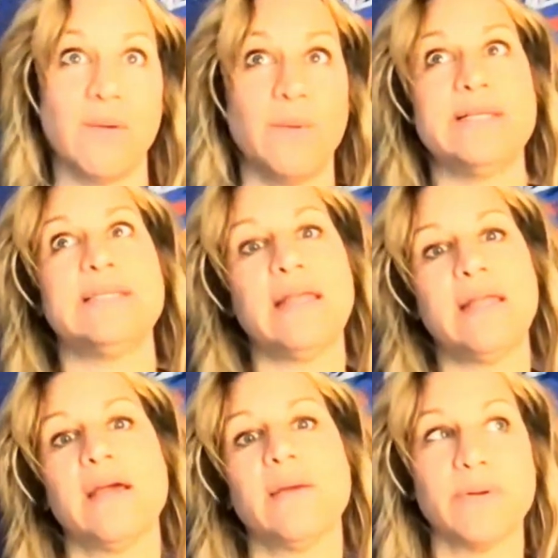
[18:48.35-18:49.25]
Are we
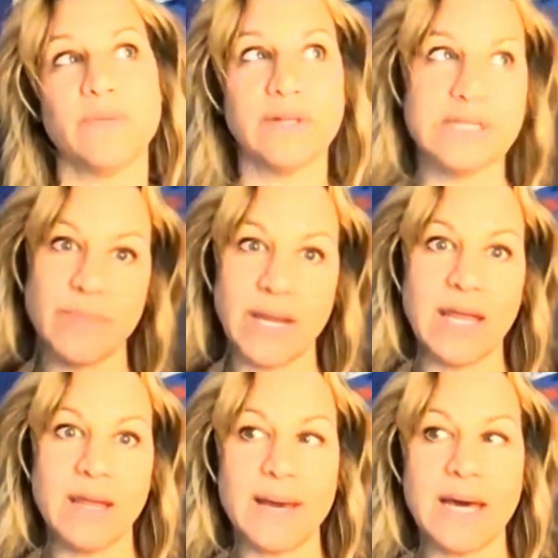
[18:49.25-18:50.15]
standing up and really
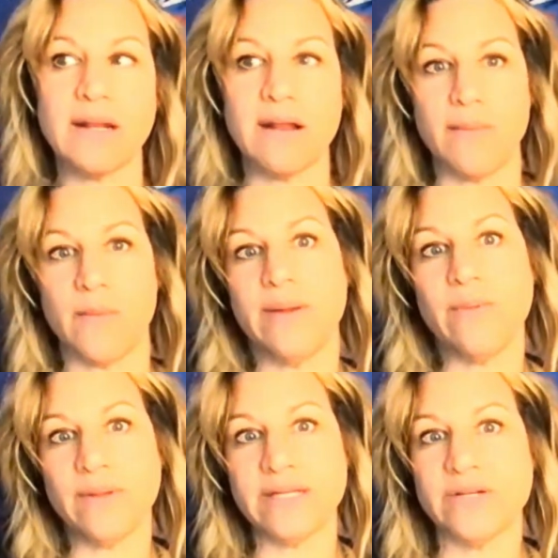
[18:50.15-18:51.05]
speaking about it? And we
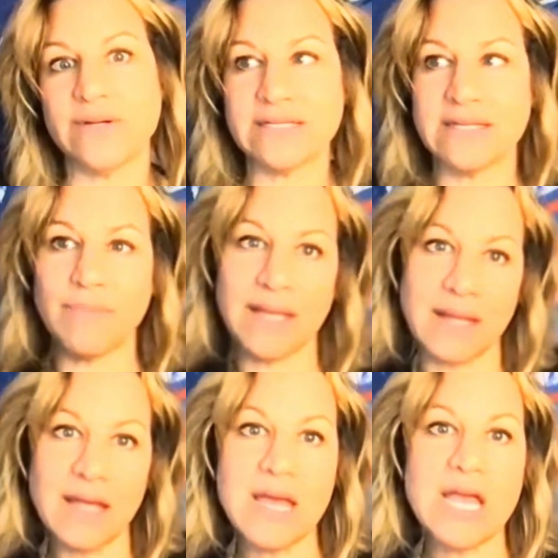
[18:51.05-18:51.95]
really doing something?